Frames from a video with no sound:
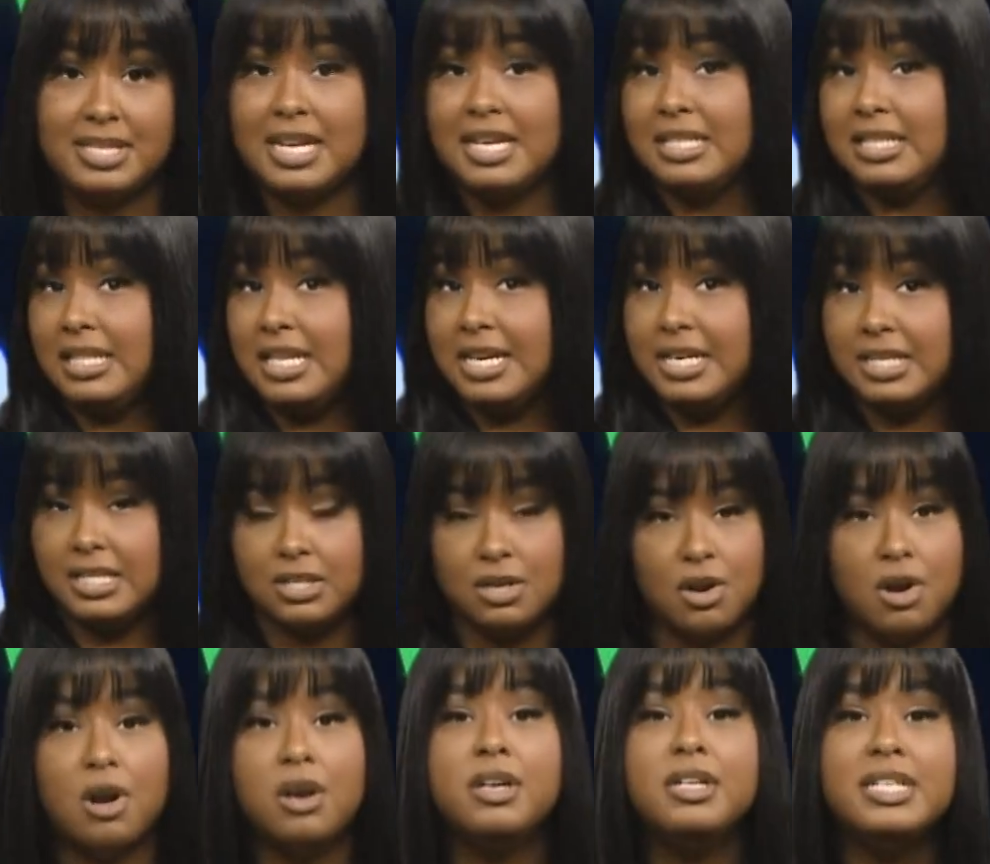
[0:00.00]
has links to
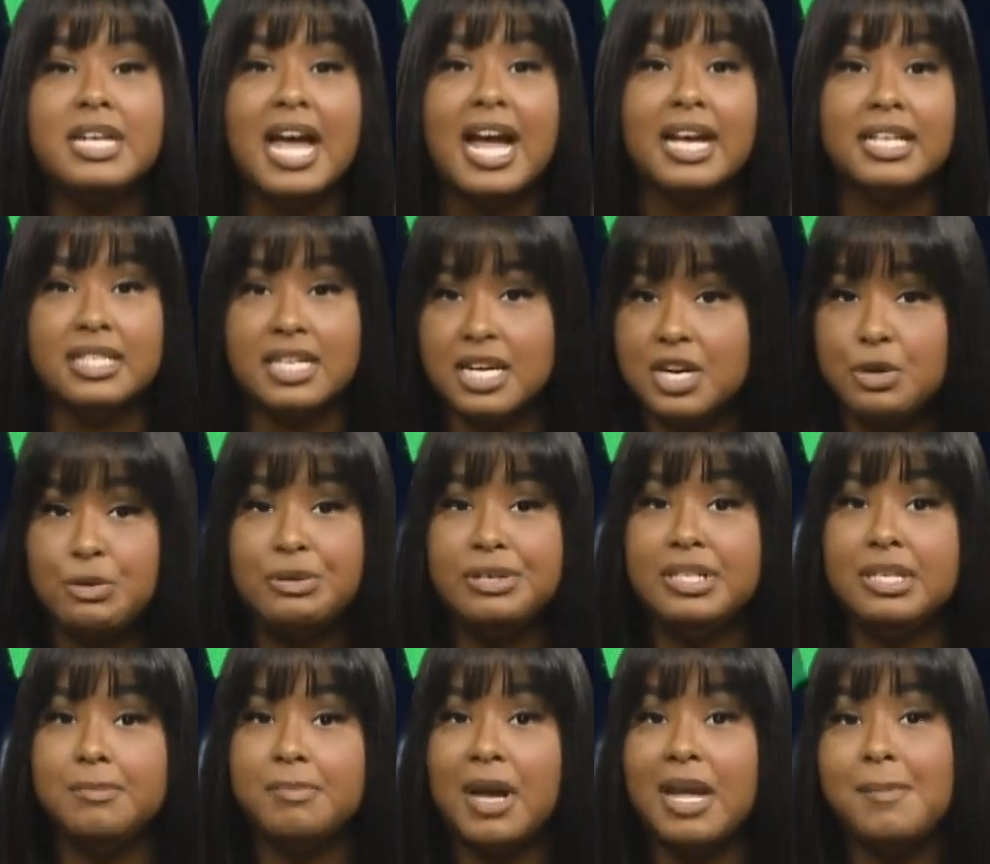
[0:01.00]
heart attacks
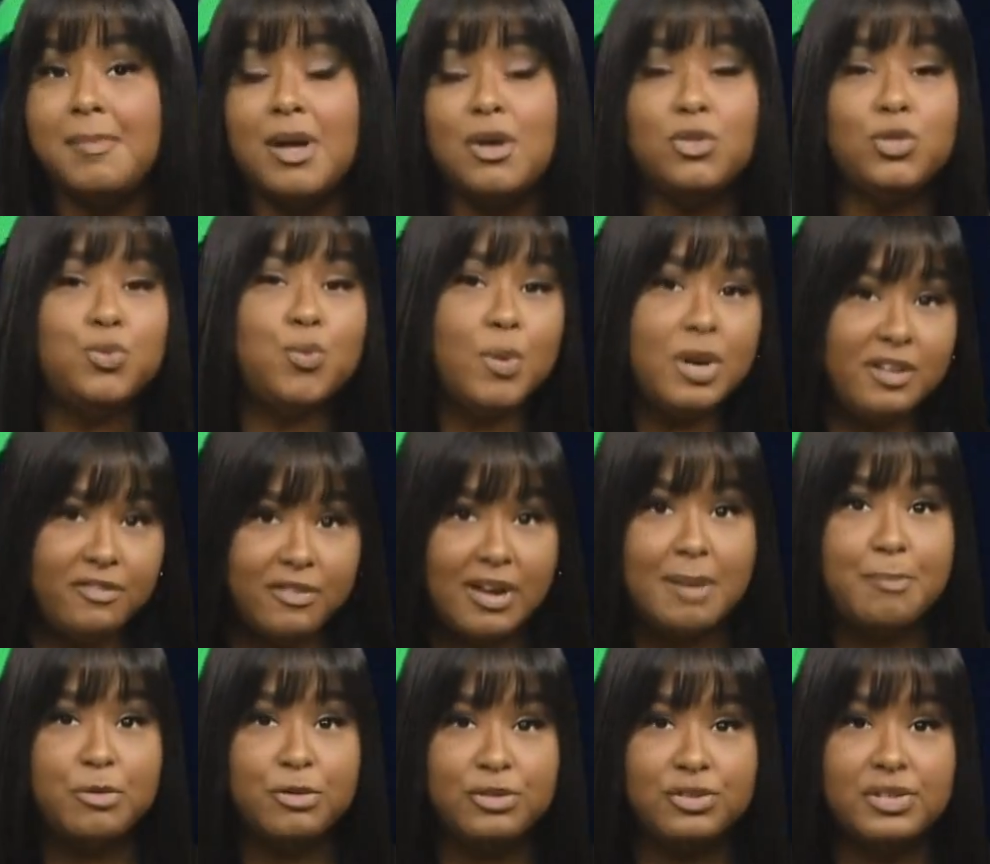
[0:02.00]
increasing by about
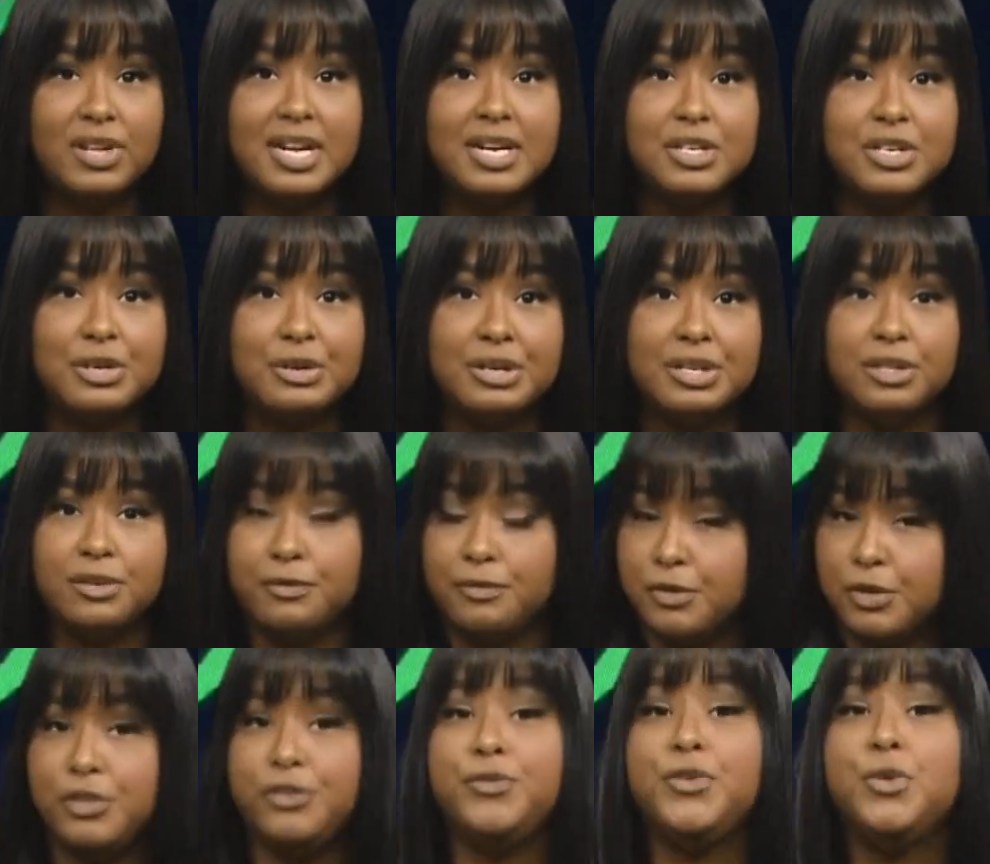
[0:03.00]
25% during the
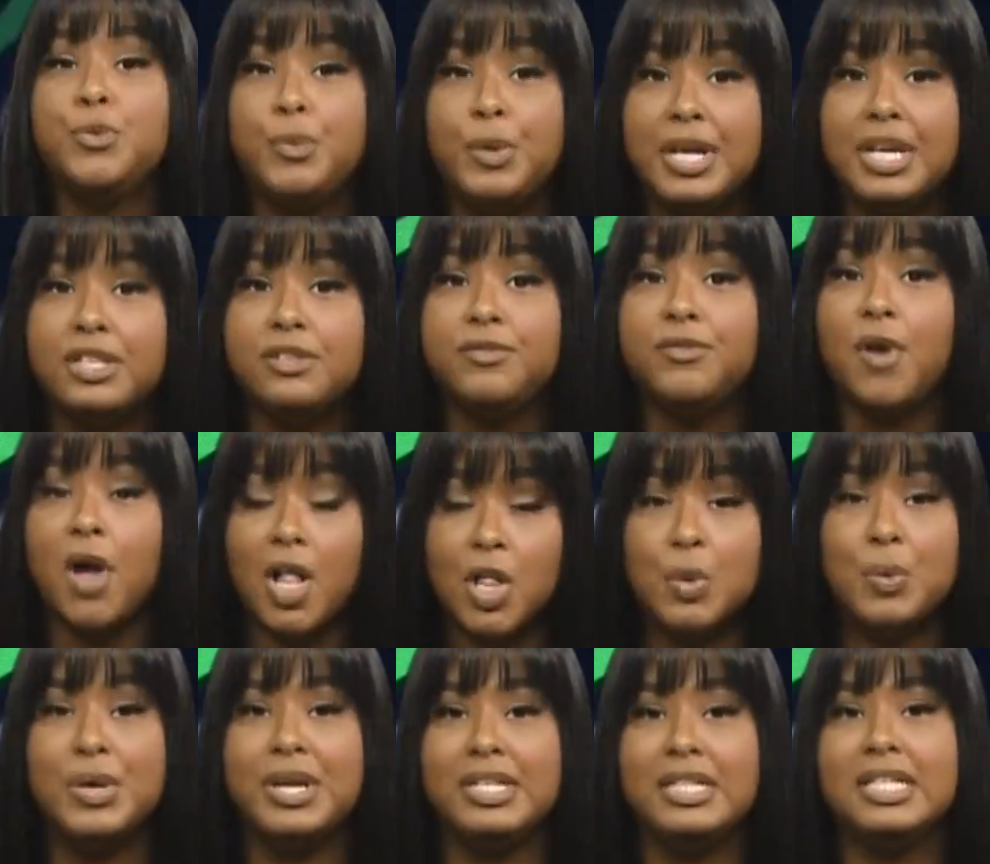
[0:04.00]
first few weeks
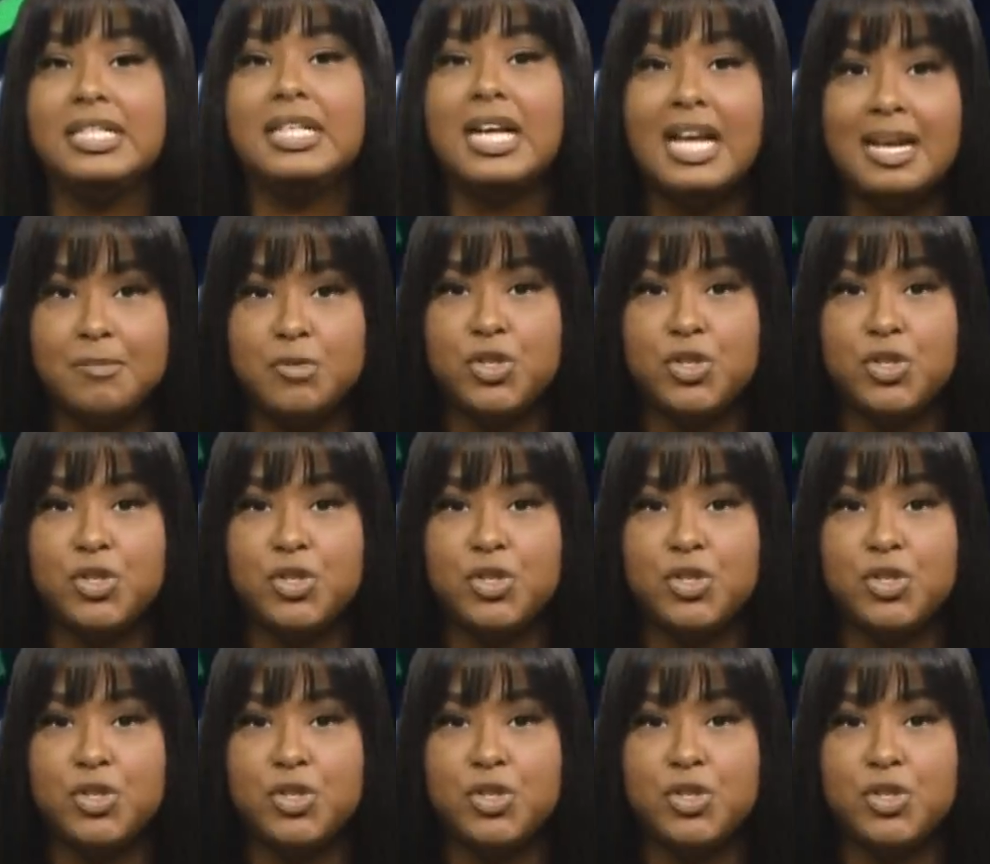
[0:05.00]
following the time